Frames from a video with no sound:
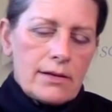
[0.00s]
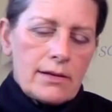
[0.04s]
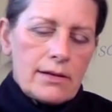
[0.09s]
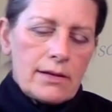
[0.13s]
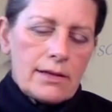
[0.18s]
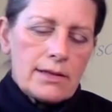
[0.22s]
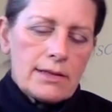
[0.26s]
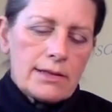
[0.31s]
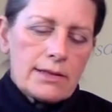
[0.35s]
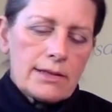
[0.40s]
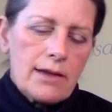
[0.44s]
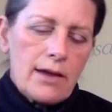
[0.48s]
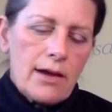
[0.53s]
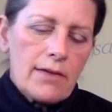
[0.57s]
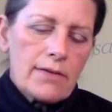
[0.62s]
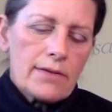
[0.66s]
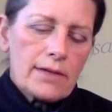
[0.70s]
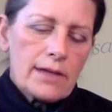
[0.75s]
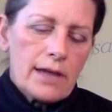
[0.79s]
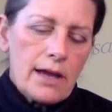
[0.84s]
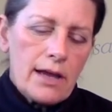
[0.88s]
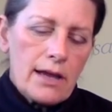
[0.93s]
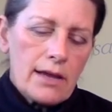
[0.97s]
Its
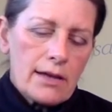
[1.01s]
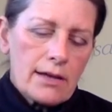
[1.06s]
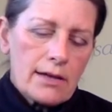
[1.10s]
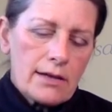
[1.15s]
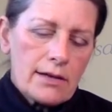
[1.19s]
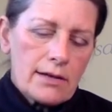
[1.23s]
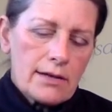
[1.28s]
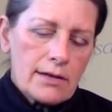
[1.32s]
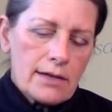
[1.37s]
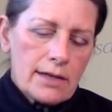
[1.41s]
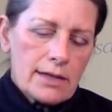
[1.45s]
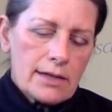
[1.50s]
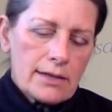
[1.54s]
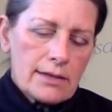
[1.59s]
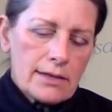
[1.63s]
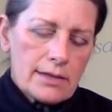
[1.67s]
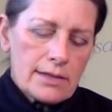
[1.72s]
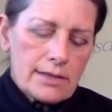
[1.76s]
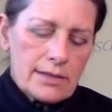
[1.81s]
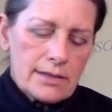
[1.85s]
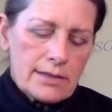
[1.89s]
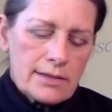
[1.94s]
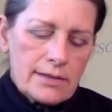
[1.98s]
soft color and
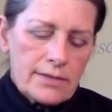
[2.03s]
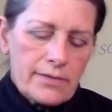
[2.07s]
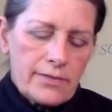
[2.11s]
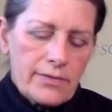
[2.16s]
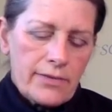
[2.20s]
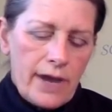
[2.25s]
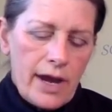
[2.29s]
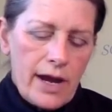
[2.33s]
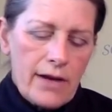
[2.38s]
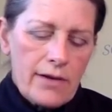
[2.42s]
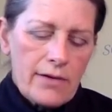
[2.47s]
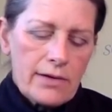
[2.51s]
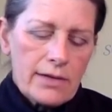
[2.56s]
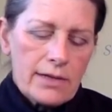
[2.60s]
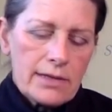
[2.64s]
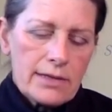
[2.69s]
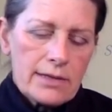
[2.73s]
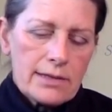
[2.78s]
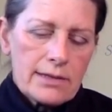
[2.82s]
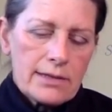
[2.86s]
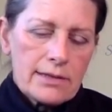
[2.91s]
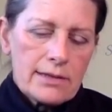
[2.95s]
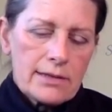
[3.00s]
delicious
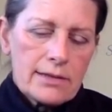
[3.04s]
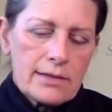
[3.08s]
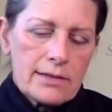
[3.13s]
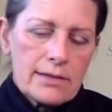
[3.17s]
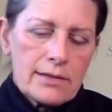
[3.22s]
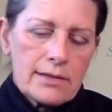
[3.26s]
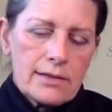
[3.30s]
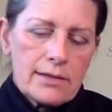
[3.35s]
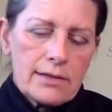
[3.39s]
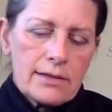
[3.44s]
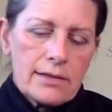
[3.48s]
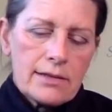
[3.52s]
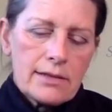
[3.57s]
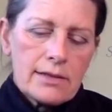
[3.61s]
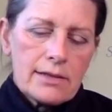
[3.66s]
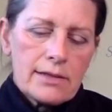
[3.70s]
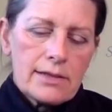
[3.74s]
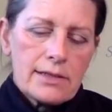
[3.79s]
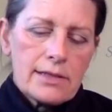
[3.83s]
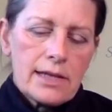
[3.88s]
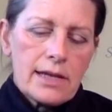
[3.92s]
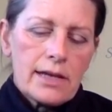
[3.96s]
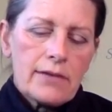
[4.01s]
fragrance
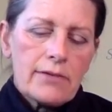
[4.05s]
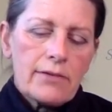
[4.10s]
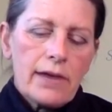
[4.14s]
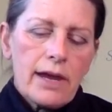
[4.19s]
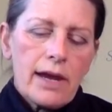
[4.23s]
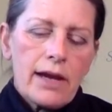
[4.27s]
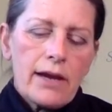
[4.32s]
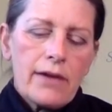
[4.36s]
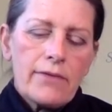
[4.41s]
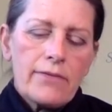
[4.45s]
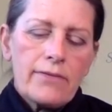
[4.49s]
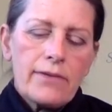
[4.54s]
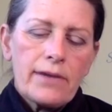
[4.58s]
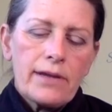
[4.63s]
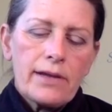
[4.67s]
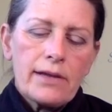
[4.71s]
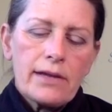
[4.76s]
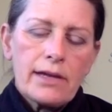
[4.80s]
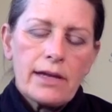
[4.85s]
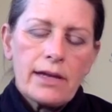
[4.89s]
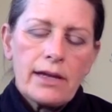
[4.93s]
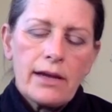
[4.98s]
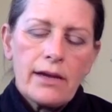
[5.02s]
generate a
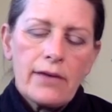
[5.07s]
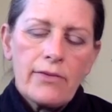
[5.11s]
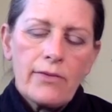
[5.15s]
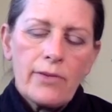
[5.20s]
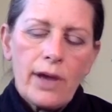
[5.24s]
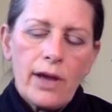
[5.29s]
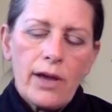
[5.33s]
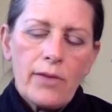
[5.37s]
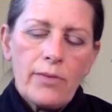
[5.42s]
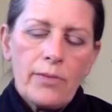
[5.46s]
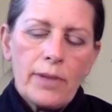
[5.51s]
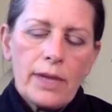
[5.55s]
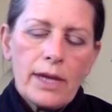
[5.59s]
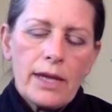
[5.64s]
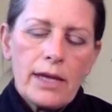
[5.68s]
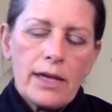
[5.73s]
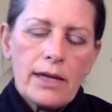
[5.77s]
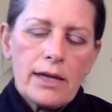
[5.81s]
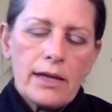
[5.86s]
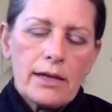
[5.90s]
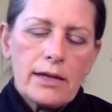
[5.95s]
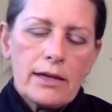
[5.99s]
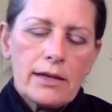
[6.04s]
feeling of
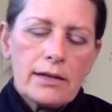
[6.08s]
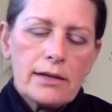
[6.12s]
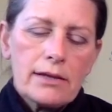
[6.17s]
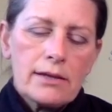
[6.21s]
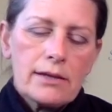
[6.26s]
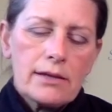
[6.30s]
well-being